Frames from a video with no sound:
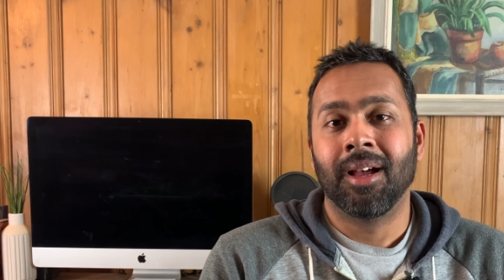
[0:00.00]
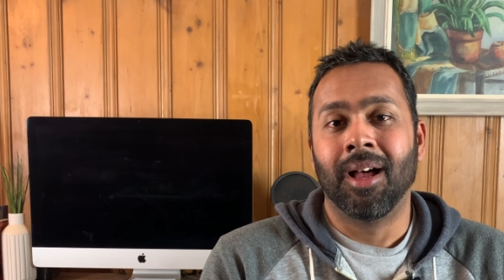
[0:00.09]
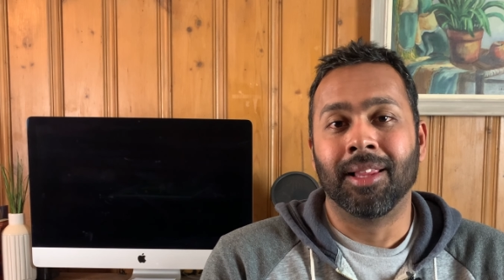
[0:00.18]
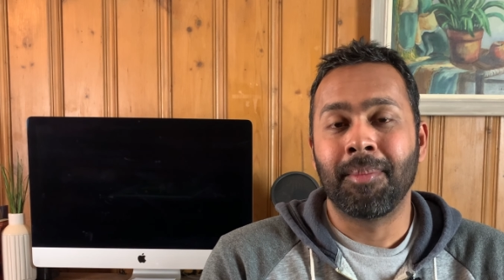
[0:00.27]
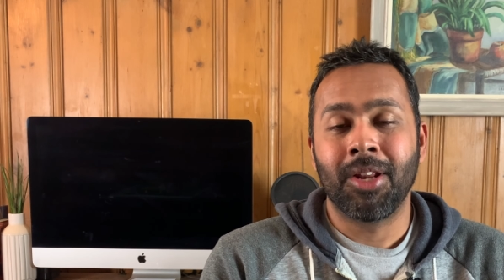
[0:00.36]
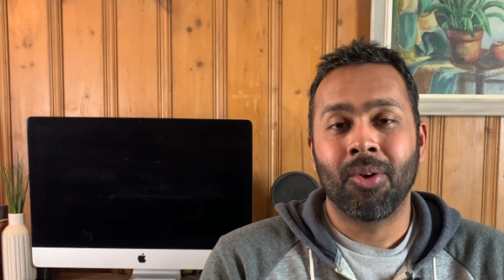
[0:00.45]

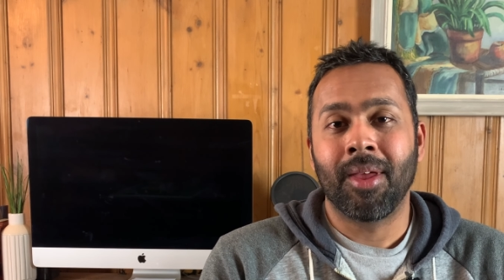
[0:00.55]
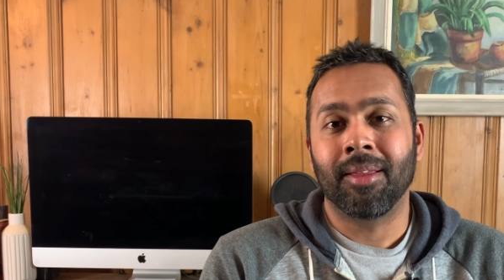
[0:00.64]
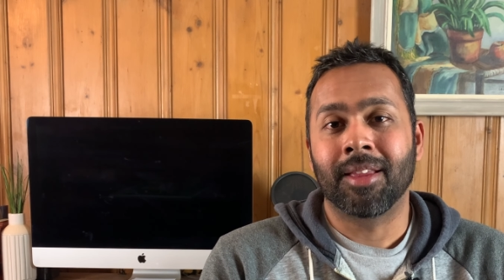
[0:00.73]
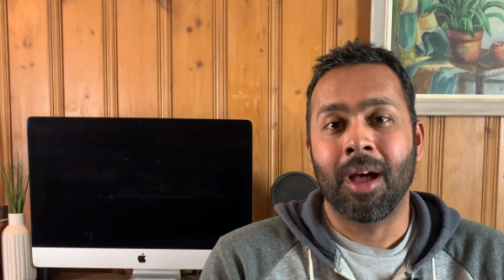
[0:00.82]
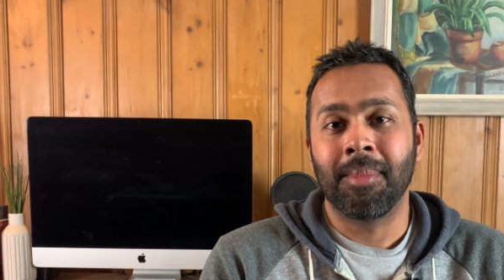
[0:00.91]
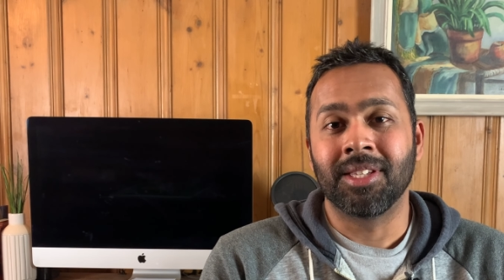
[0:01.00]
Let me know down in
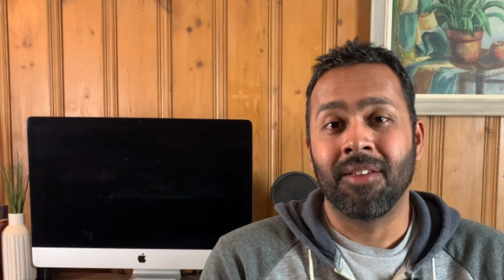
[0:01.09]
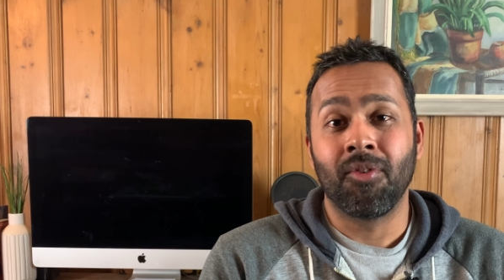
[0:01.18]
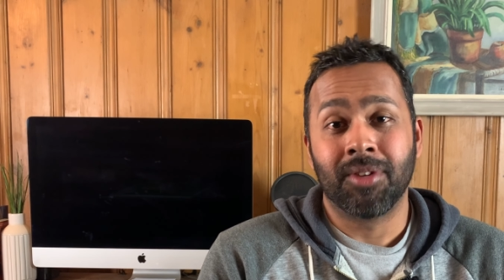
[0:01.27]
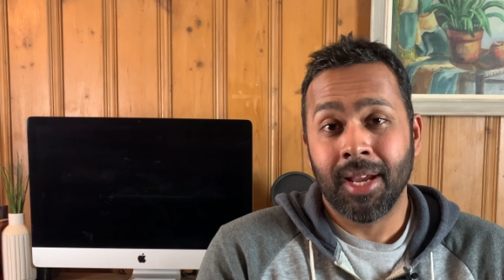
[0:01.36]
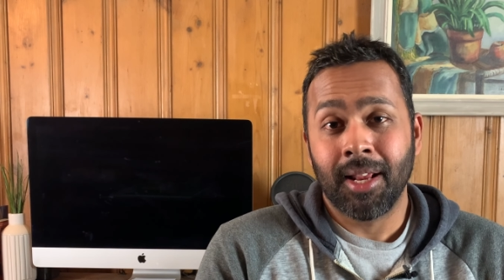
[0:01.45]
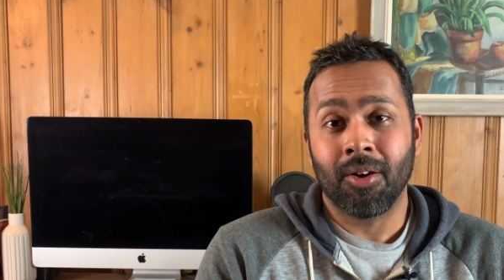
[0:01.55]
the comments if you've
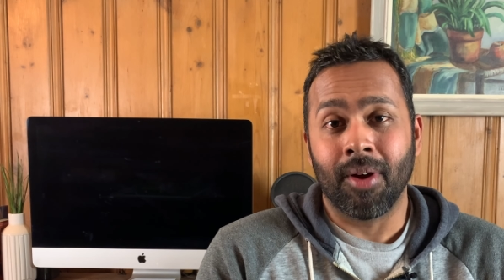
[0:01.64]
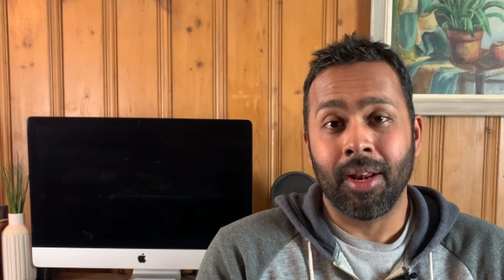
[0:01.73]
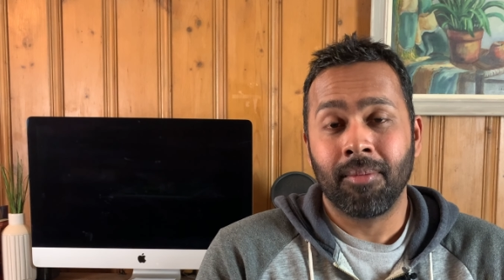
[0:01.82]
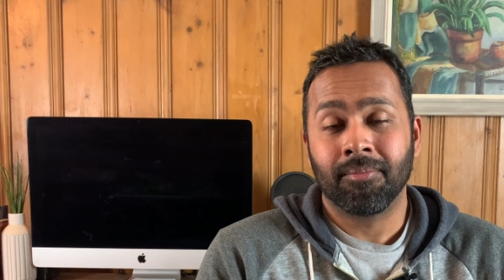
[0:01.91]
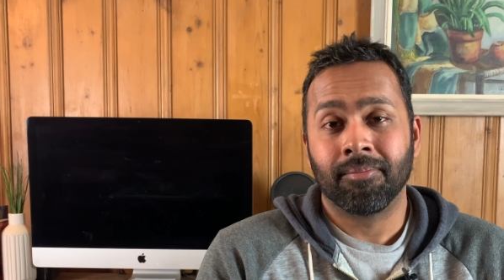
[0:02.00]
taken it already.